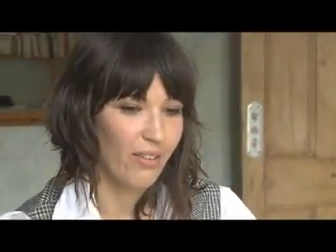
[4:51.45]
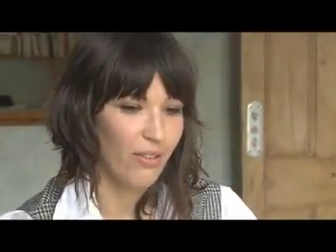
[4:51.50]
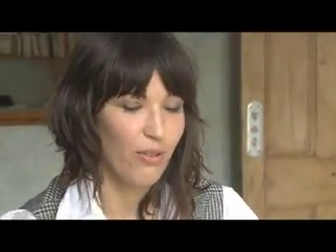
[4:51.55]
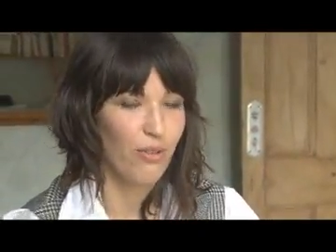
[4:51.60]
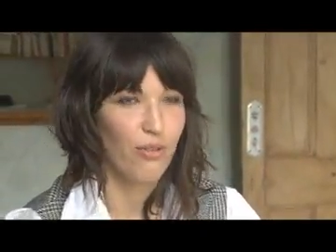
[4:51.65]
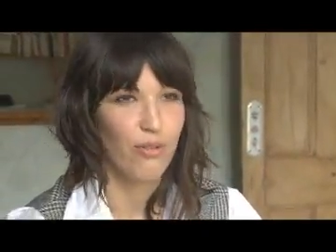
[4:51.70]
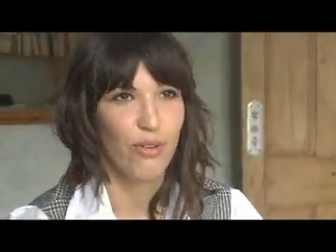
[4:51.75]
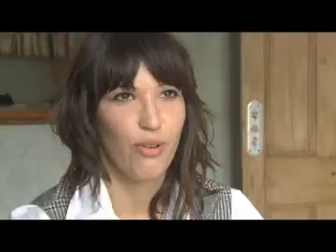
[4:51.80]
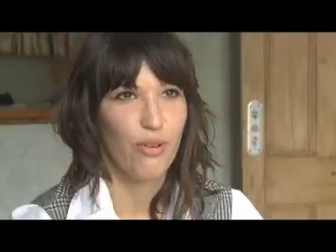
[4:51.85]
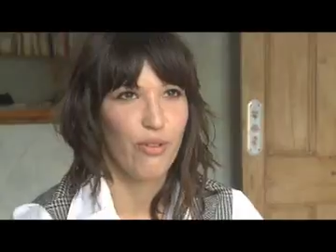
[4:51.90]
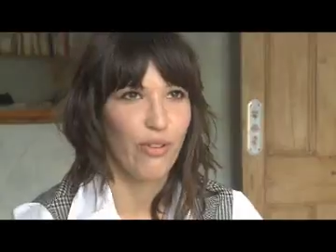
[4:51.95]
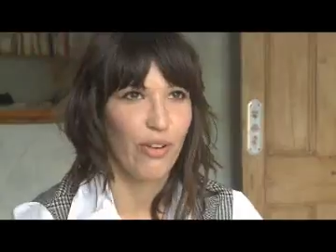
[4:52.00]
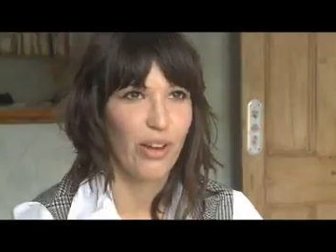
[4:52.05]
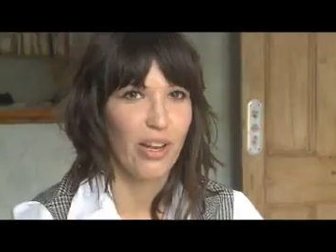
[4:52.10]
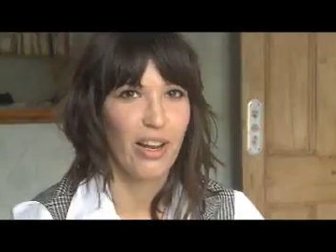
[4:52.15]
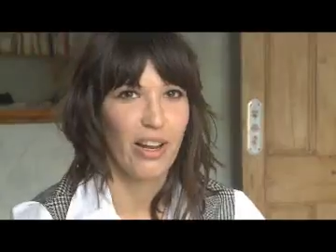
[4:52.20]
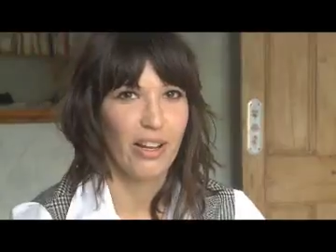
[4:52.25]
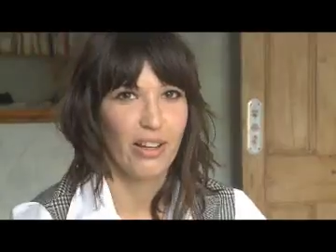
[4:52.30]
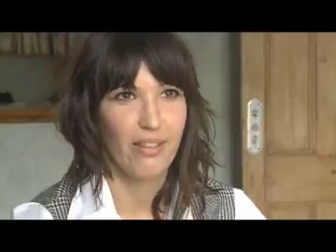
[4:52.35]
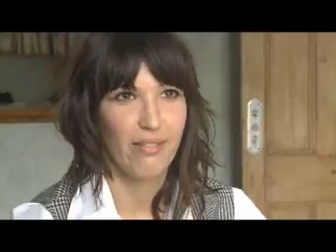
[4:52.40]
you'll
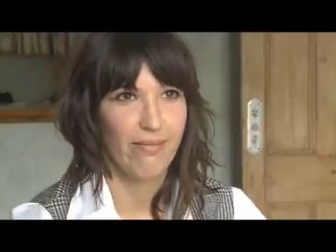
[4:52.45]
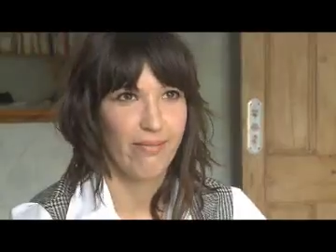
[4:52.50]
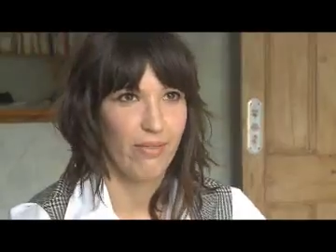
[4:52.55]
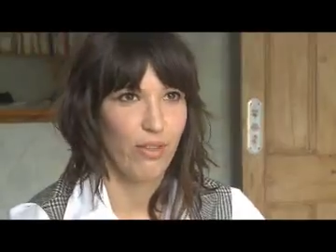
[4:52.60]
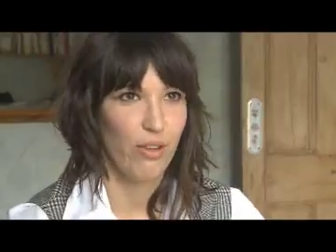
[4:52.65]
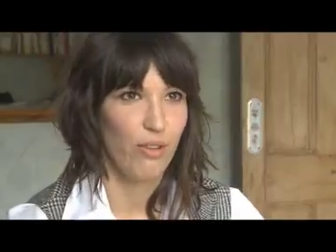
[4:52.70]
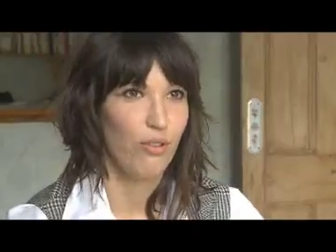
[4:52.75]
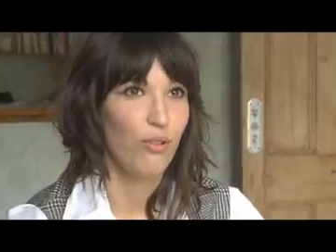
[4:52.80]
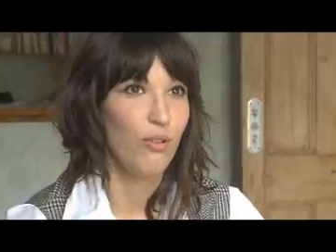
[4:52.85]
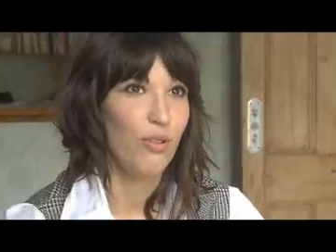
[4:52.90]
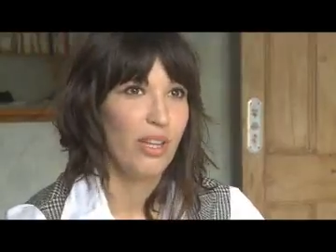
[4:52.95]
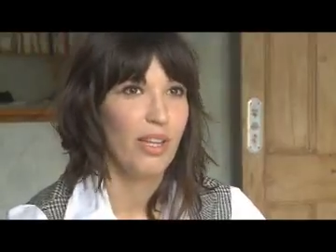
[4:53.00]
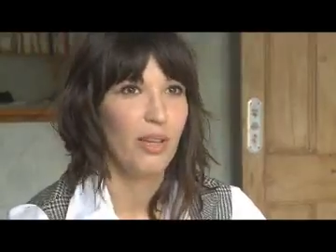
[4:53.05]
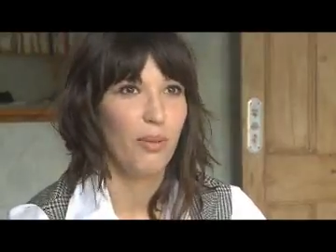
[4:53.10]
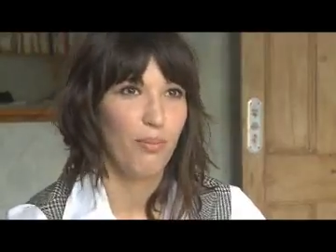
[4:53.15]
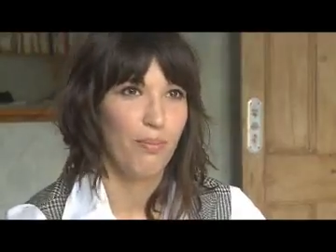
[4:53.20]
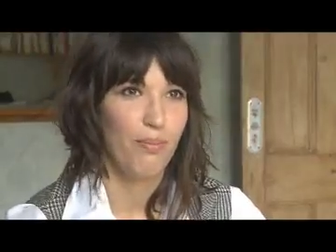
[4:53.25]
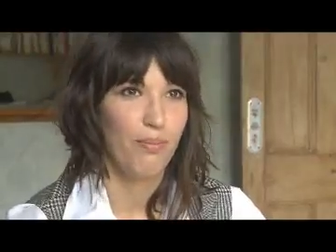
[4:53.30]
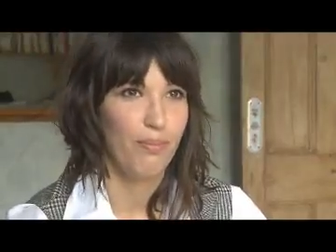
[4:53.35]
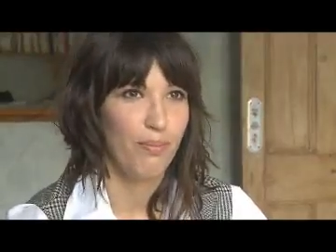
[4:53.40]
find like
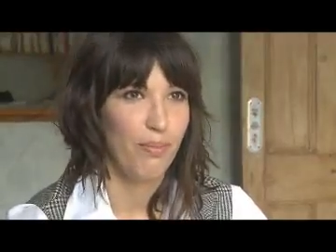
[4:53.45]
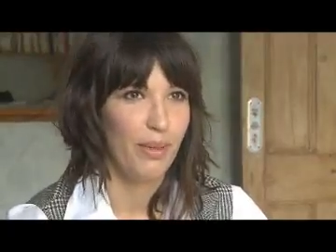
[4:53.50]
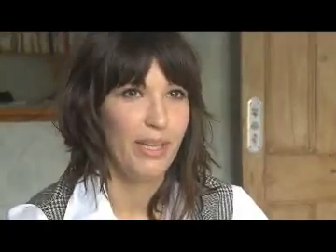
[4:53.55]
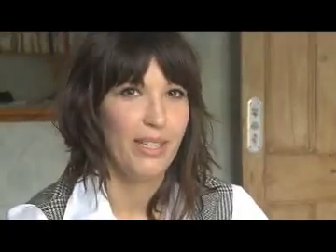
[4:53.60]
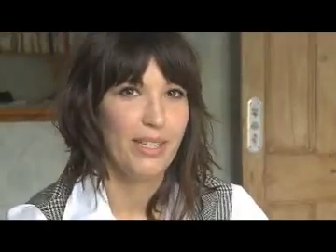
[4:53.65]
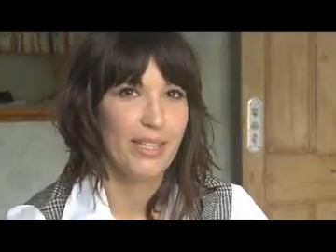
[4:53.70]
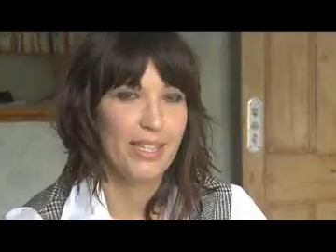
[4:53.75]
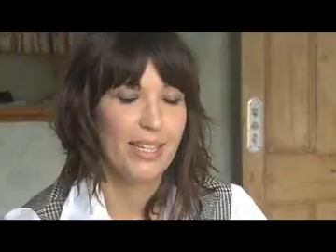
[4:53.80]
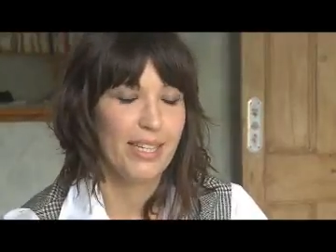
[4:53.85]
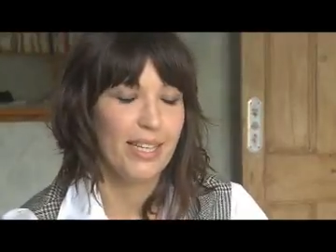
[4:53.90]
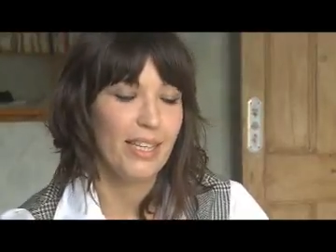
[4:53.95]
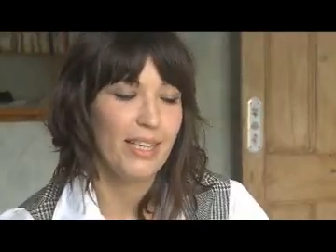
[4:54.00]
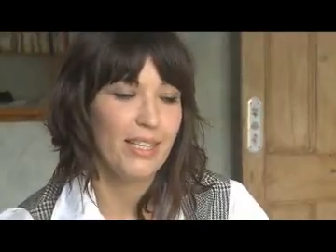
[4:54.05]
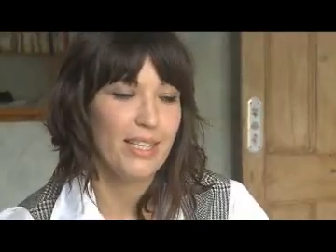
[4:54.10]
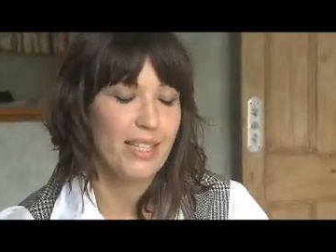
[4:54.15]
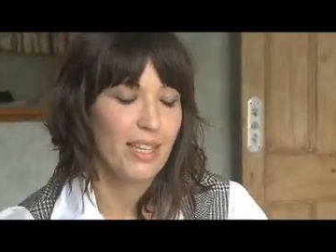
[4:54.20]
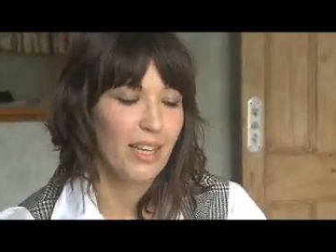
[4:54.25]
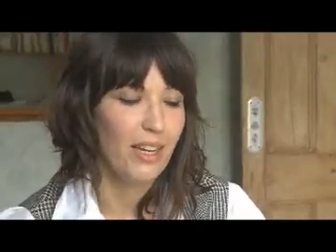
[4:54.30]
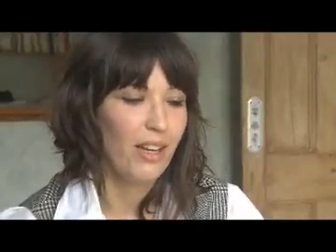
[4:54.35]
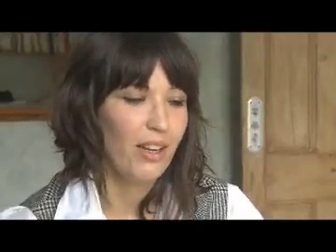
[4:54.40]
unique
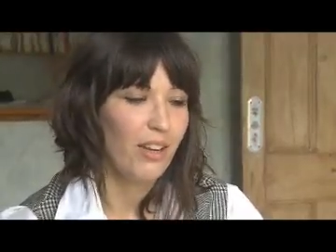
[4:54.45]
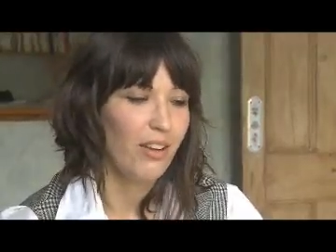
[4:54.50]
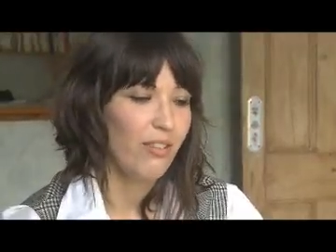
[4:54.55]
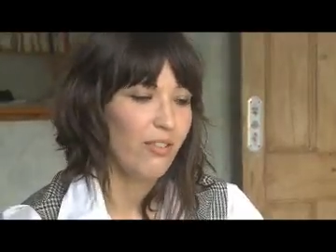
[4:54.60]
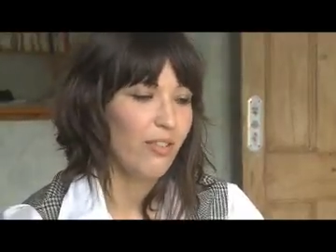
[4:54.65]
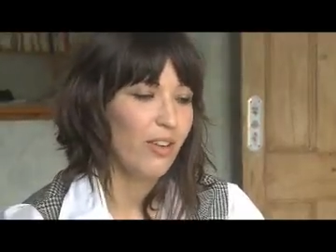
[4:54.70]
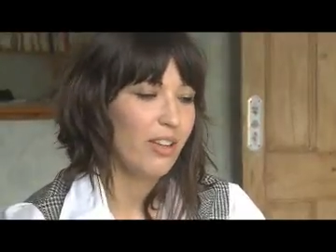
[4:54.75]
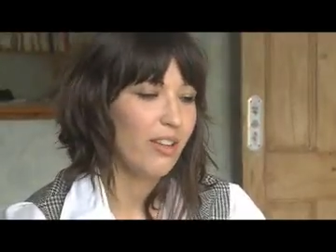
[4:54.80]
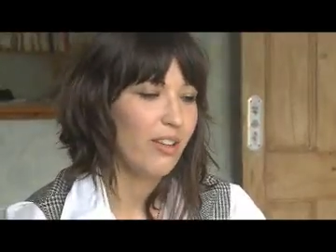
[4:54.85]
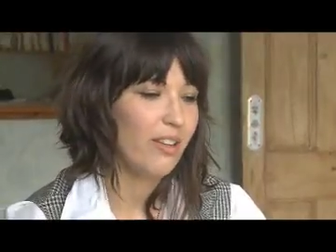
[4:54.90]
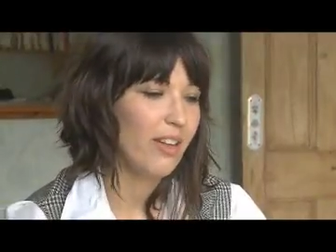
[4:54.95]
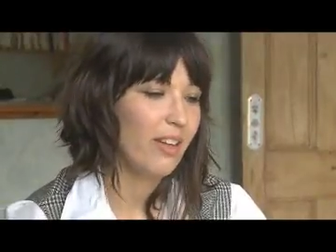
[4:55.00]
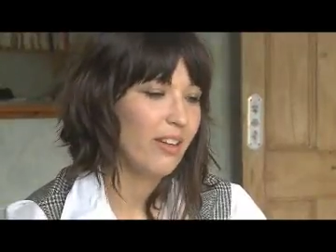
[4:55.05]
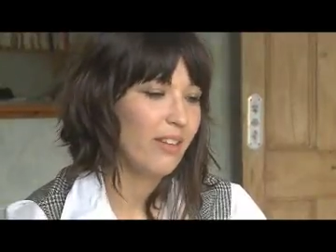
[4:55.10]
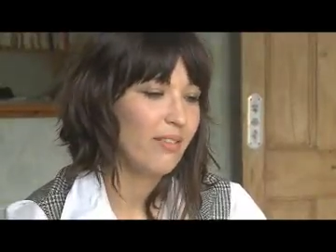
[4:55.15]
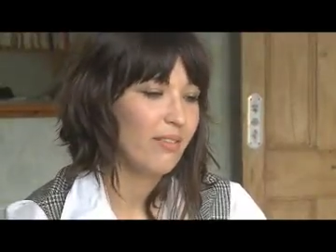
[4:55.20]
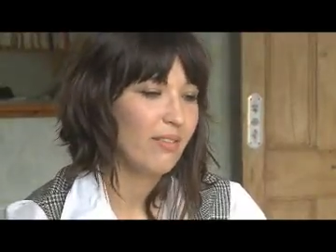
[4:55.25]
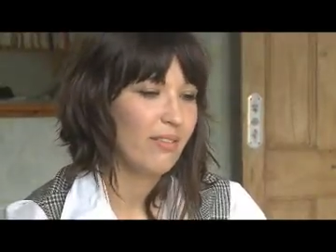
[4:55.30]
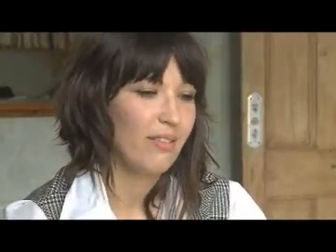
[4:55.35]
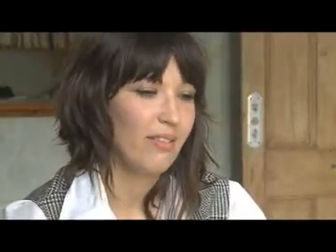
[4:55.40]
pieces rather
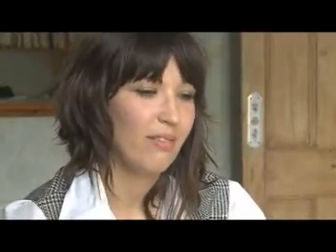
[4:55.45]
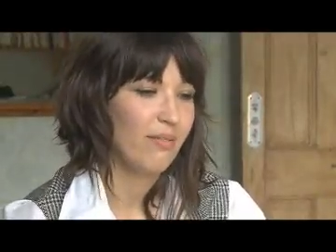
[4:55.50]
than,